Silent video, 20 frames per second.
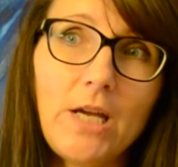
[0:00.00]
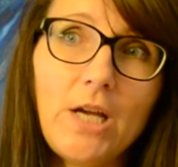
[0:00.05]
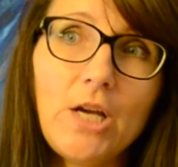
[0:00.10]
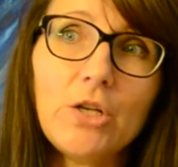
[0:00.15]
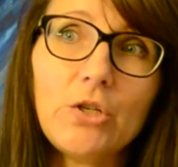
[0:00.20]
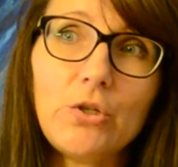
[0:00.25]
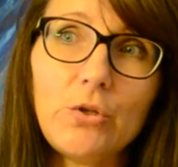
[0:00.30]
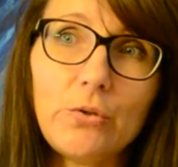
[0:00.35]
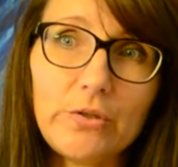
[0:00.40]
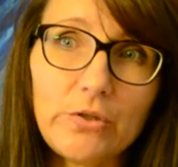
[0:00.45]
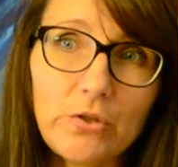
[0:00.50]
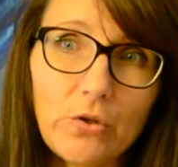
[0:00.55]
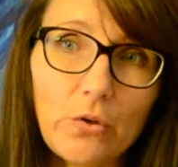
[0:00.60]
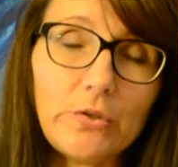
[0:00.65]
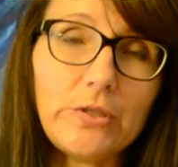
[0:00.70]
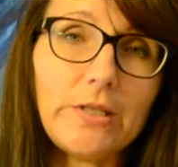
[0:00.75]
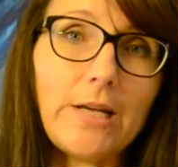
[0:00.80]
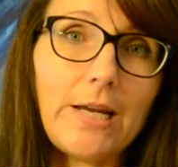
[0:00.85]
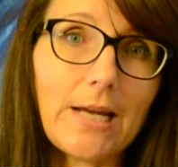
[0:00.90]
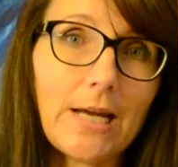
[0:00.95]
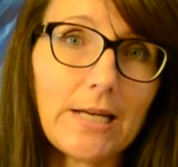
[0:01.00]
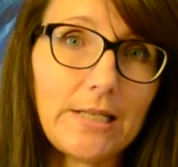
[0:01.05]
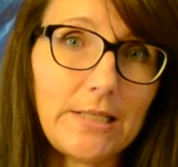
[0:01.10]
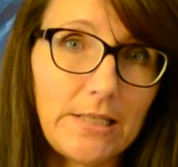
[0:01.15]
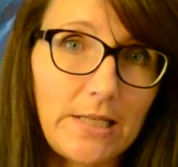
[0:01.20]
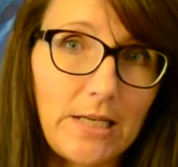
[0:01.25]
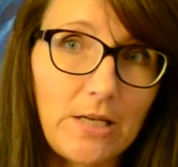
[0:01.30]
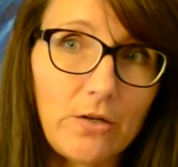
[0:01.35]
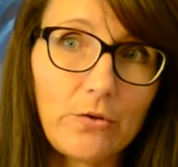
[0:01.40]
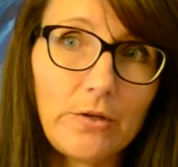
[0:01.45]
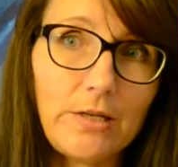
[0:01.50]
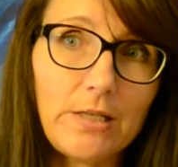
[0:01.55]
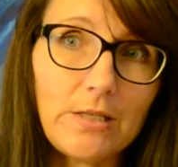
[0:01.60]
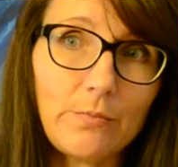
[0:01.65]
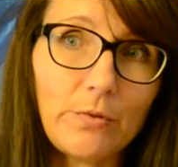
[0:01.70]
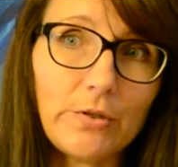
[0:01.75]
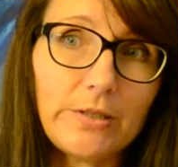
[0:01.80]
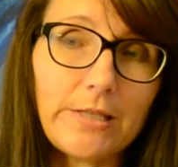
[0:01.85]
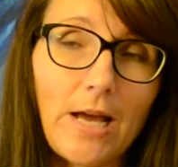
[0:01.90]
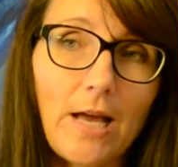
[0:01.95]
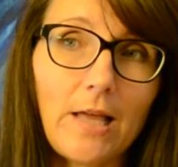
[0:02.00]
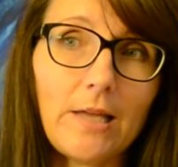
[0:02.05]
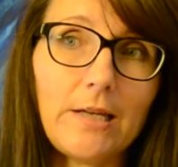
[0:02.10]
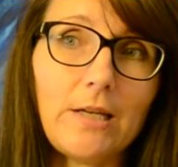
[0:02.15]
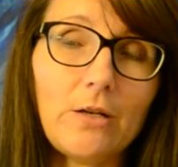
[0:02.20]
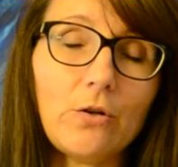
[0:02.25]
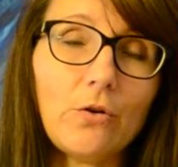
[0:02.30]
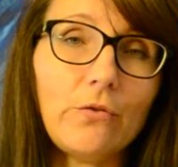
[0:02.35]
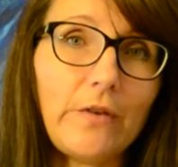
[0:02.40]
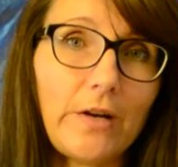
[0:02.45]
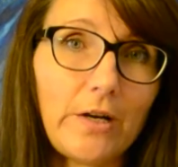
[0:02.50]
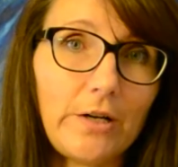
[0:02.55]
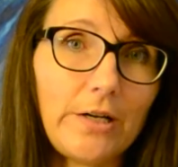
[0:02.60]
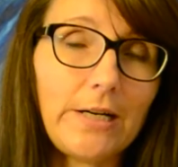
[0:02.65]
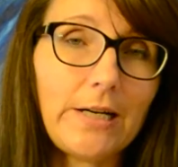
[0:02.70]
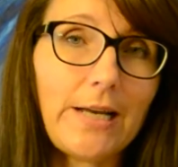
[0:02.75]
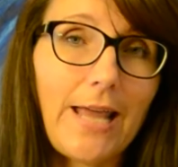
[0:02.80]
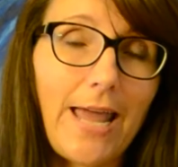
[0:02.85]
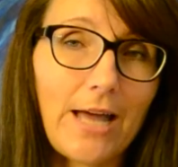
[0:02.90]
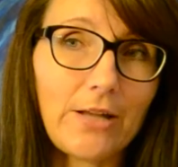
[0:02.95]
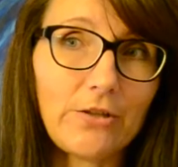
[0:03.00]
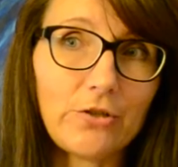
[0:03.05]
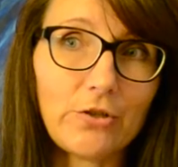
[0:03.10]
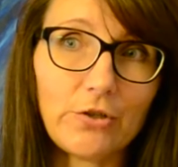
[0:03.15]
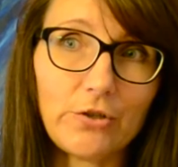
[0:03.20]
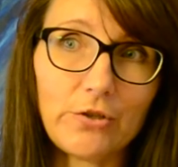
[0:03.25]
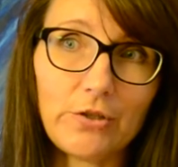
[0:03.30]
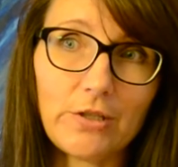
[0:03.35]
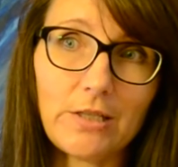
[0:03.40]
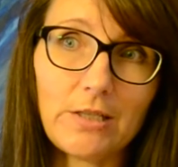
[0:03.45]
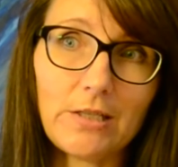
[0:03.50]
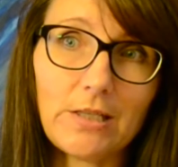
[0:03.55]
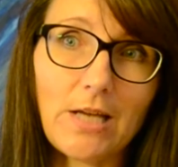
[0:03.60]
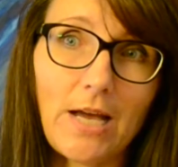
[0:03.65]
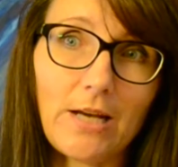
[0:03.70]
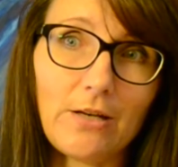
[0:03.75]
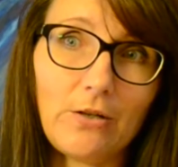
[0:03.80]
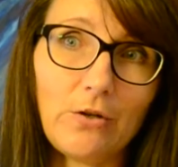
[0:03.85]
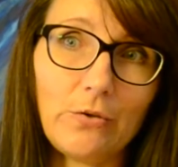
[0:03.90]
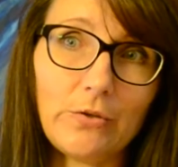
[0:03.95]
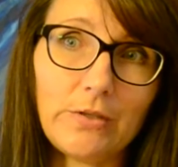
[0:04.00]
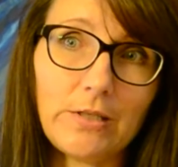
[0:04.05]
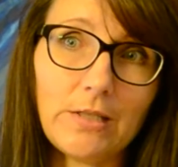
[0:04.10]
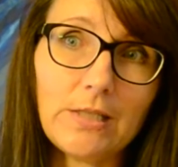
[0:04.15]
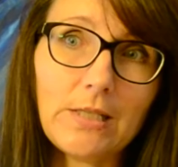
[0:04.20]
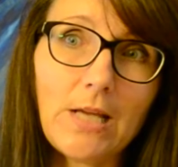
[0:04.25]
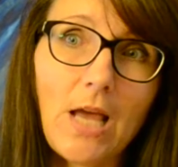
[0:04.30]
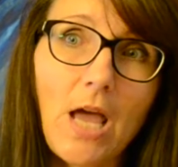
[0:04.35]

to associate a decreased mortality in ovarian cancer diagnosis